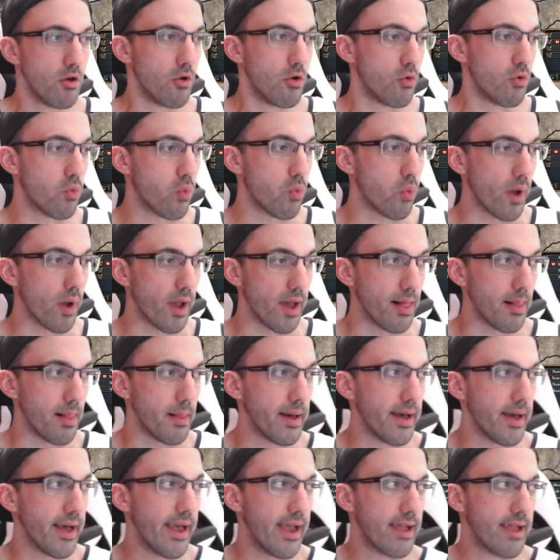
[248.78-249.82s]

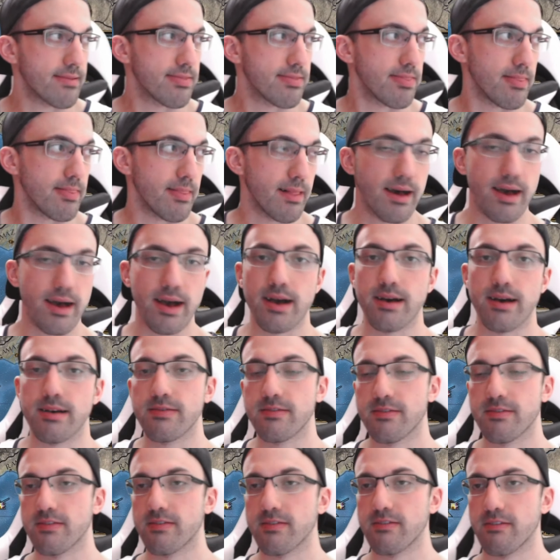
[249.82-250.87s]
Well, at
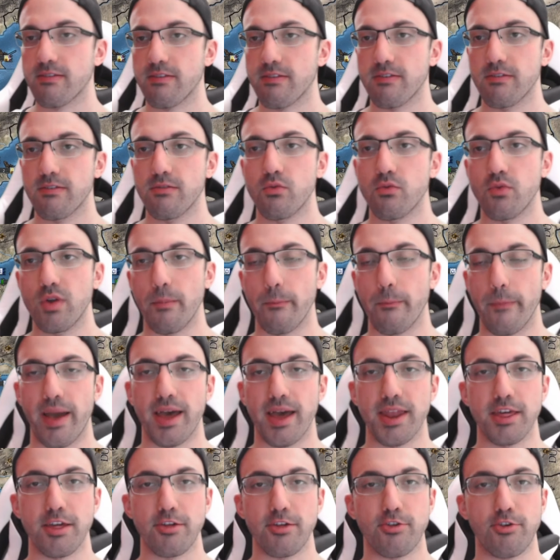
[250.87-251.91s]
last we
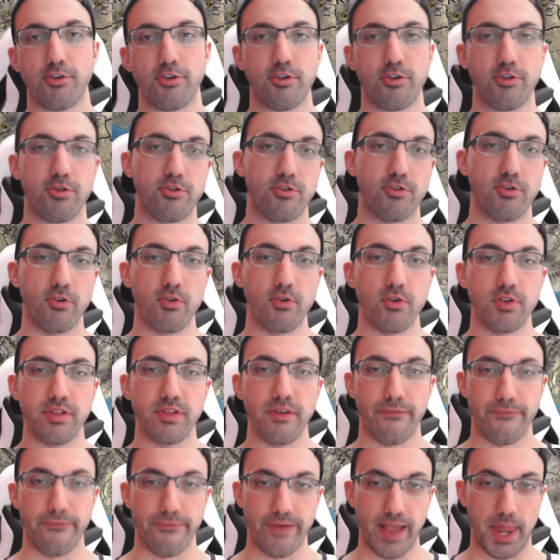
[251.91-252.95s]
managed to
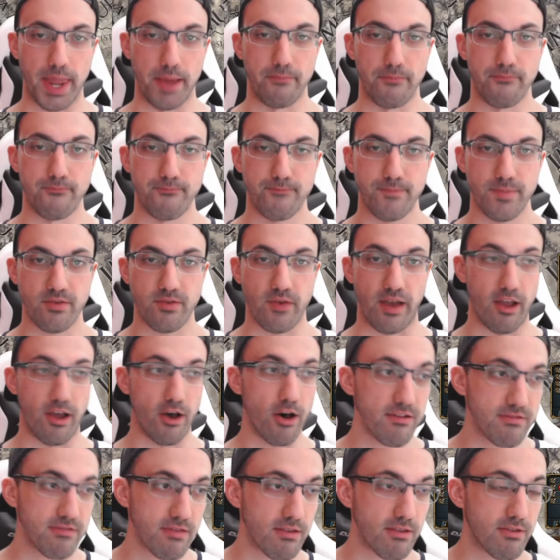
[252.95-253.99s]
defeat them. So I
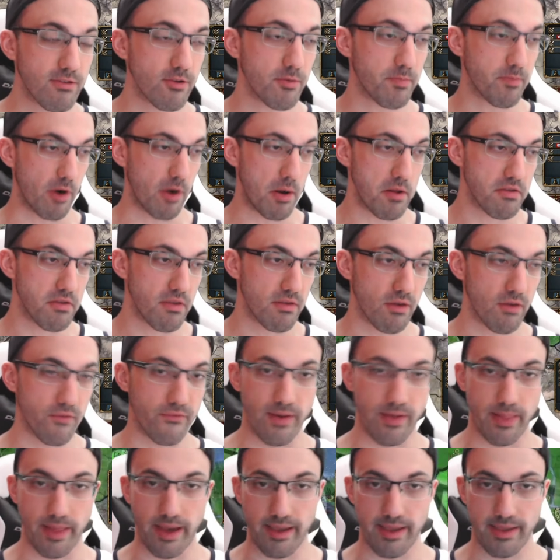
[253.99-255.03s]
also took provinces of
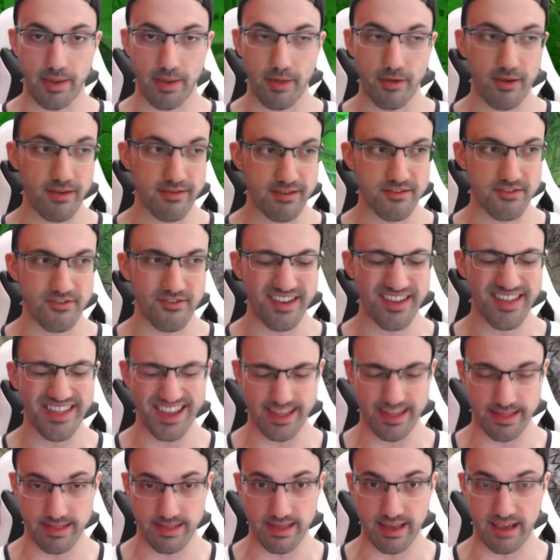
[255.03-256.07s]
Wallachia because it really
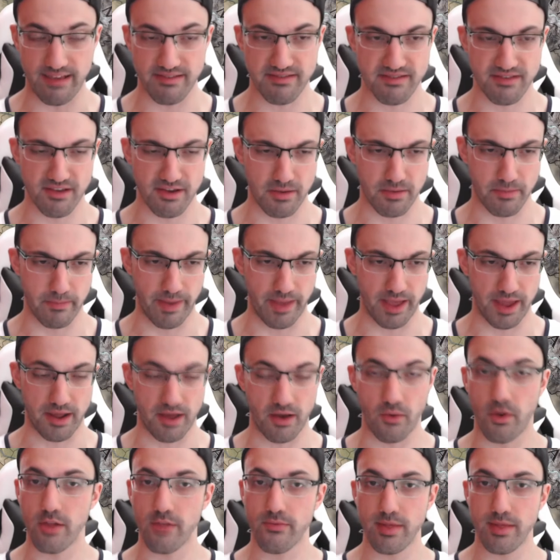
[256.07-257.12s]
does not
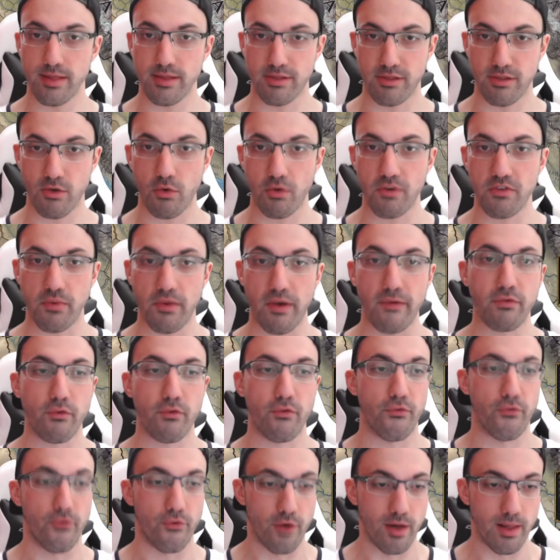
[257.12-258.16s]
matter. What we'll do is we have to
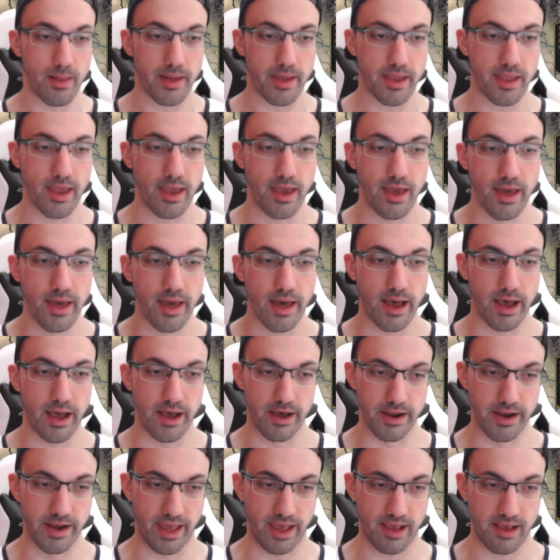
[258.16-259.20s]
fully
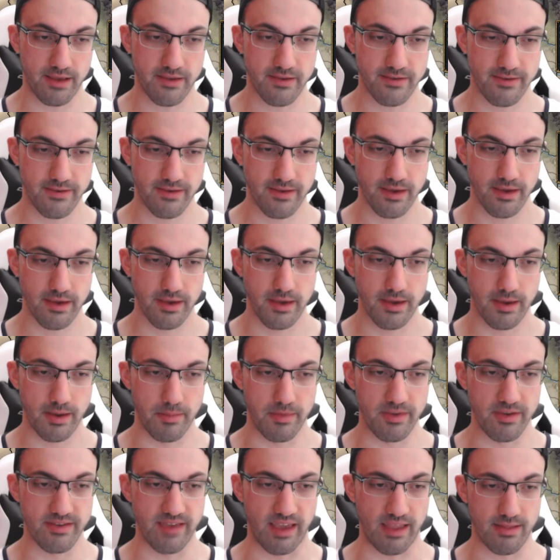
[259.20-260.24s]
annex
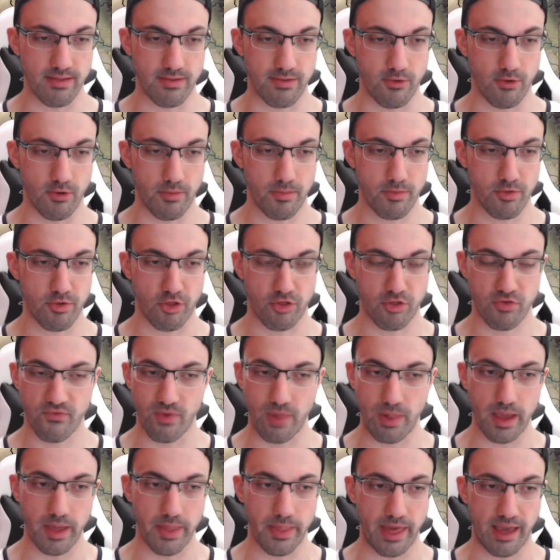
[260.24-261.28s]
Byzantium. Just
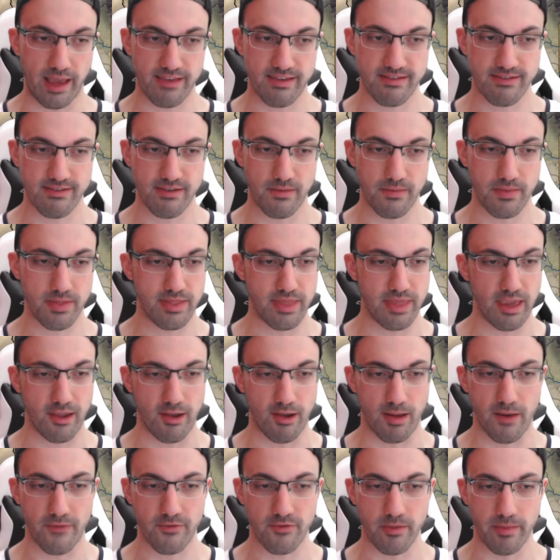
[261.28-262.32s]
fully annex them, take
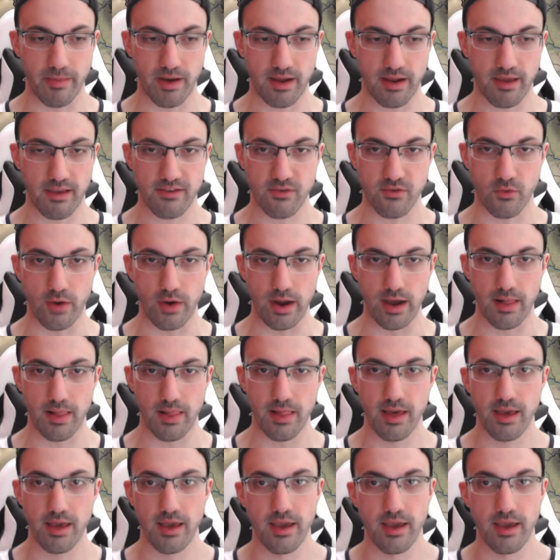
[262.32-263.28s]
all of the money as well.